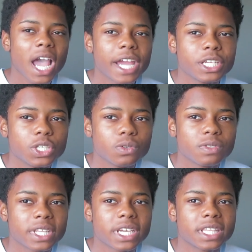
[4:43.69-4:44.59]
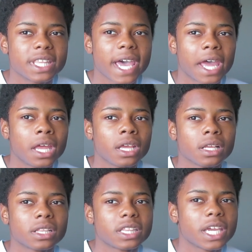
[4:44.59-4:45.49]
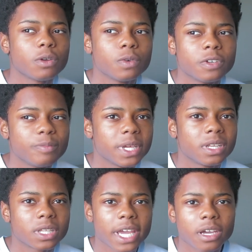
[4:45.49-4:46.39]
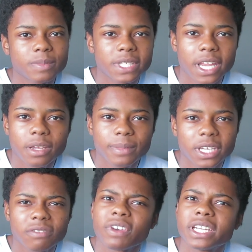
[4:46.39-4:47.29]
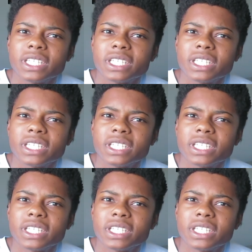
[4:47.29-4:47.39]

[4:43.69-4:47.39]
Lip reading: I do think that they would have been like upset at me if